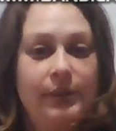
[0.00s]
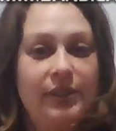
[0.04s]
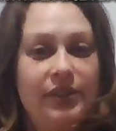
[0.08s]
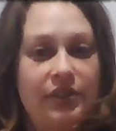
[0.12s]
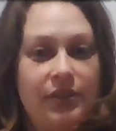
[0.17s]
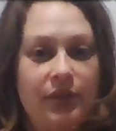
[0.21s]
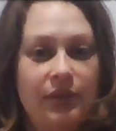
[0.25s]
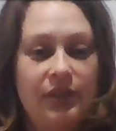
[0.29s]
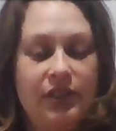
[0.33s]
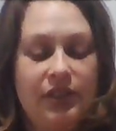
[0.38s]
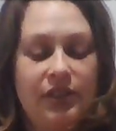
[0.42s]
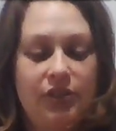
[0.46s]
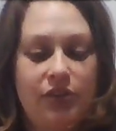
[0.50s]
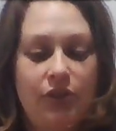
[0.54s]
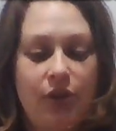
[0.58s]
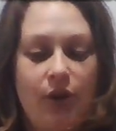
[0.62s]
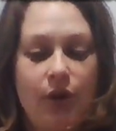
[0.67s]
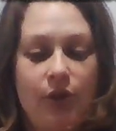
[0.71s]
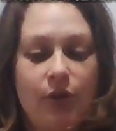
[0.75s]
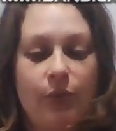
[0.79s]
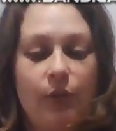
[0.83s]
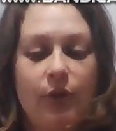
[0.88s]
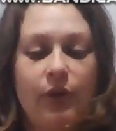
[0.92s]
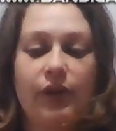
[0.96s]
So this
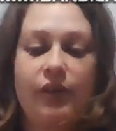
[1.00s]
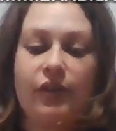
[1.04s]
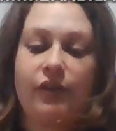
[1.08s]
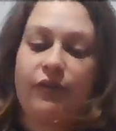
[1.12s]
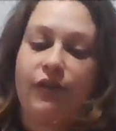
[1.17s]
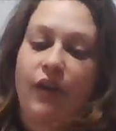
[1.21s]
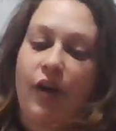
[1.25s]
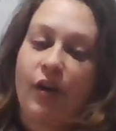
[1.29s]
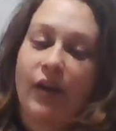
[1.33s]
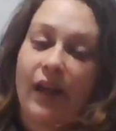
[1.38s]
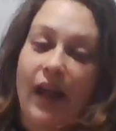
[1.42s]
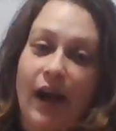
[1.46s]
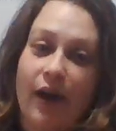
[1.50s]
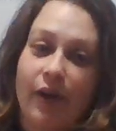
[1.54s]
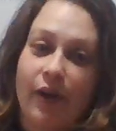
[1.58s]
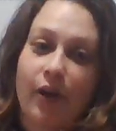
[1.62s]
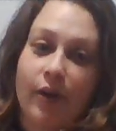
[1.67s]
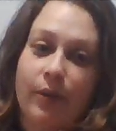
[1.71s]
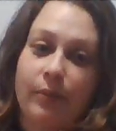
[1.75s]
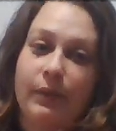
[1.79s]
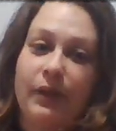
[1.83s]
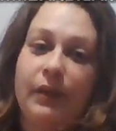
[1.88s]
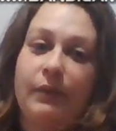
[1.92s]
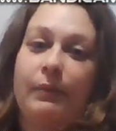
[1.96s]
card wanted to fall out
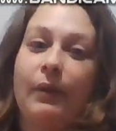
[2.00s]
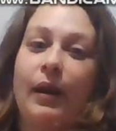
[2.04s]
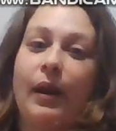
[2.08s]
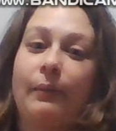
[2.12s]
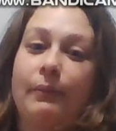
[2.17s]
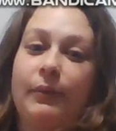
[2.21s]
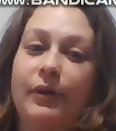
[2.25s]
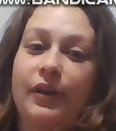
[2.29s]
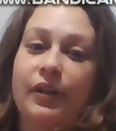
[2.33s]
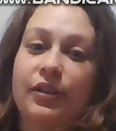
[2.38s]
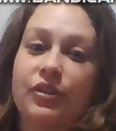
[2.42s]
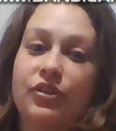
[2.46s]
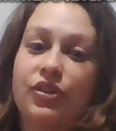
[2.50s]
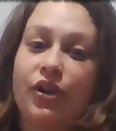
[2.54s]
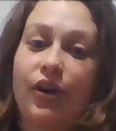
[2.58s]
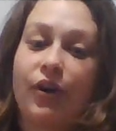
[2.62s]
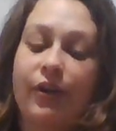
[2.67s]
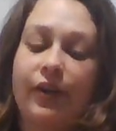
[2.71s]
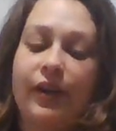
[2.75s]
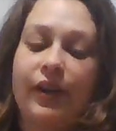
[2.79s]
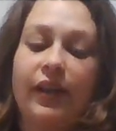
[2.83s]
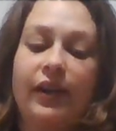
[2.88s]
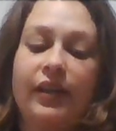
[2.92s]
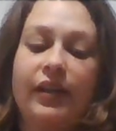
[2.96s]
on me, but I'm going to
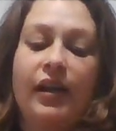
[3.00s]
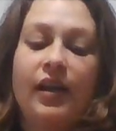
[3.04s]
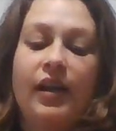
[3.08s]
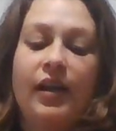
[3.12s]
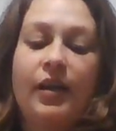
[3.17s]
turn it